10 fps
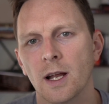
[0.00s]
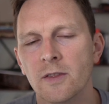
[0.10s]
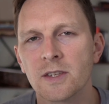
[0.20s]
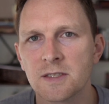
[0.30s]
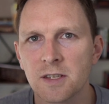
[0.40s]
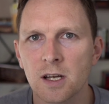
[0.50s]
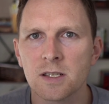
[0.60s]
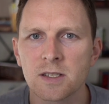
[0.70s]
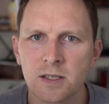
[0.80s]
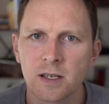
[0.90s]
And this
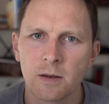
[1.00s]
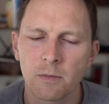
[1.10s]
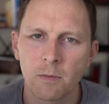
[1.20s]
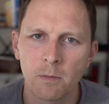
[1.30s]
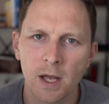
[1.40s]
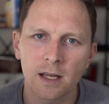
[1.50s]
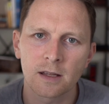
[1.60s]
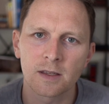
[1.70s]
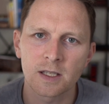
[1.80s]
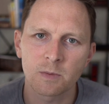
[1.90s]
does make
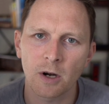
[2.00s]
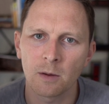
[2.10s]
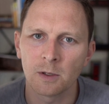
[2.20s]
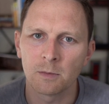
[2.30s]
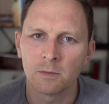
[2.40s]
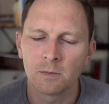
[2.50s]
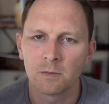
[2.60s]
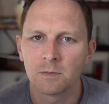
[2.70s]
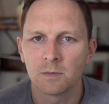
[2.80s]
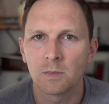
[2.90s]
this problem
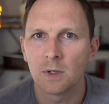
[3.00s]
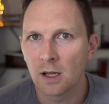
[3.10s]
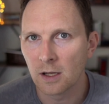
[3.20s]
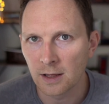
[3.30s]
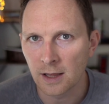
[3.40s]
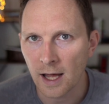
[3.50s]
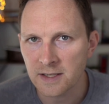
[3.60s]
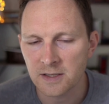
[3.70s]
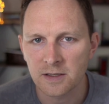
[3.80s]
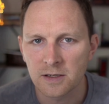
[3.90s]
less